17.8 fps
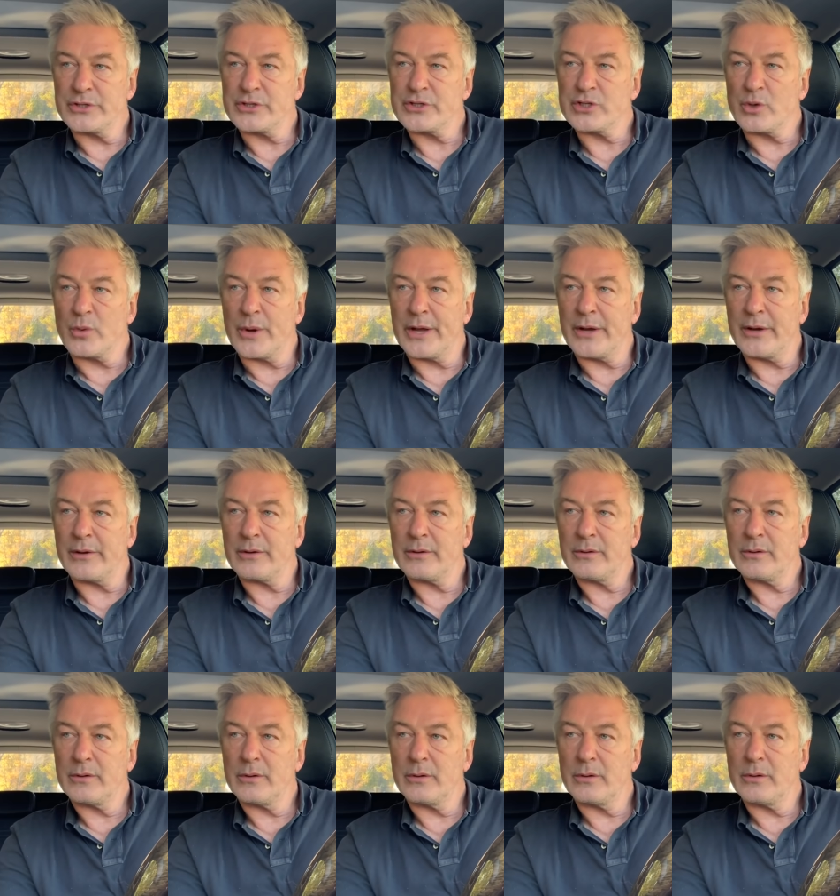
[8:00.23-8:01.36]
Square,
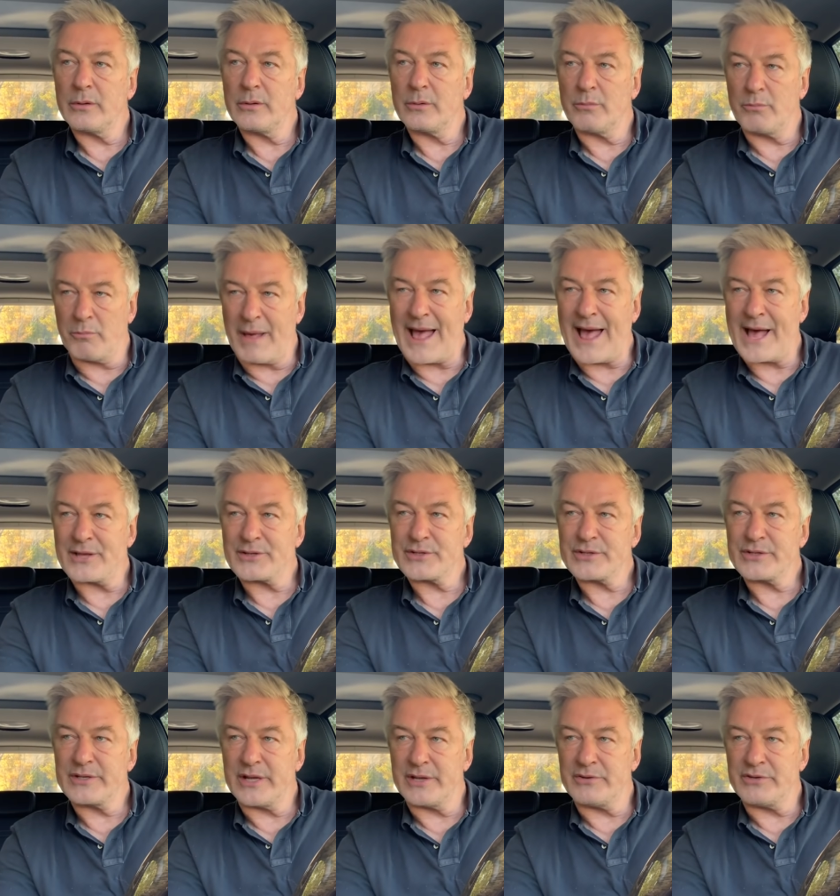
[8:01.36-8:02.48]

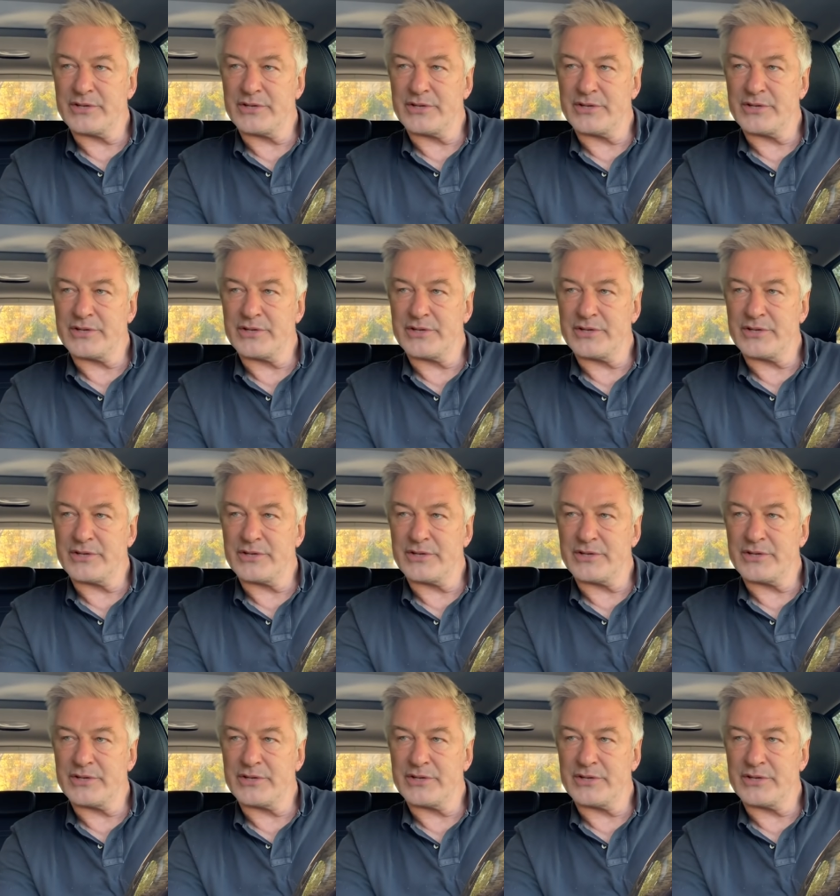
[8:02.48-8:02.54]
masked and